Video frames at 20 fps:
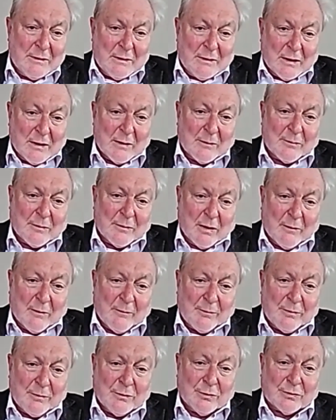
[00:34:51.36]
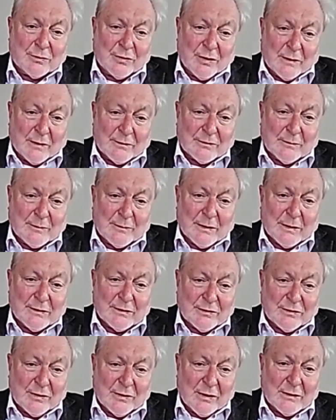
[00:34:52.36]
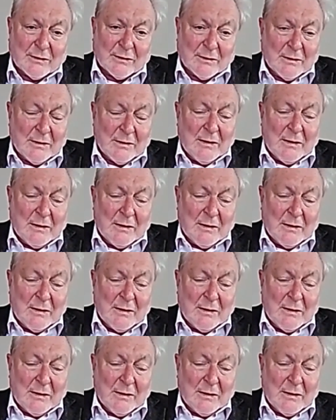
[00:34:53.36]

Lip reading: are looked after by the state,